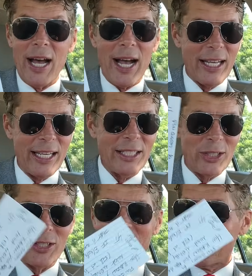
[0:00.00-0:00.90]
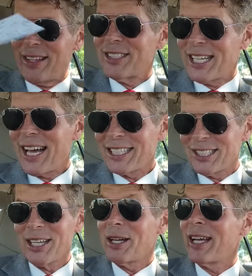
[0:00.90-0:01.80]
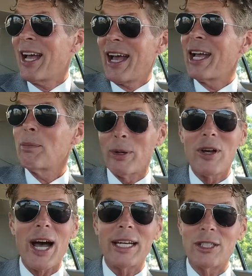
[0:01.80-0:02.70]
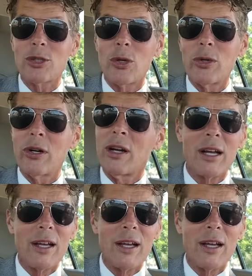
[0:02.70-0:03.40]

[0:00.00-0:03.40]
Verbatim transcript: I kid you not. There's actually a, a Bugatti scooter.